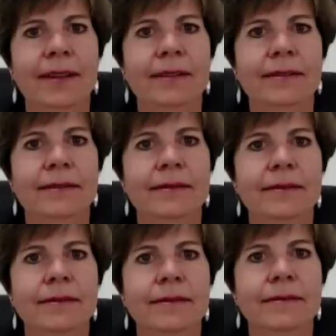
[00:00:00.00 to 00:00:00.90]

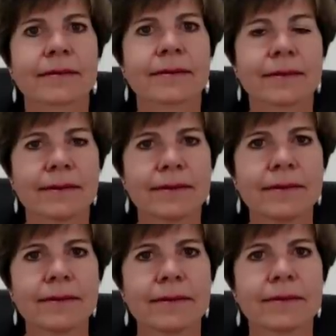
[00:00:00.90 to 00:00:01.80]

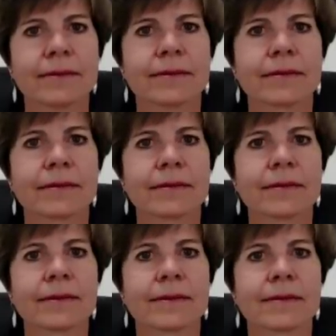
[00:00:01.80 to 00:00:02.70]

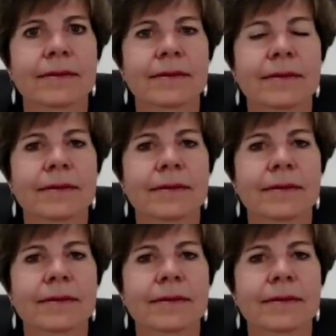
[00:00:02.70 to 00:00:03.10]
This person isn't speaking.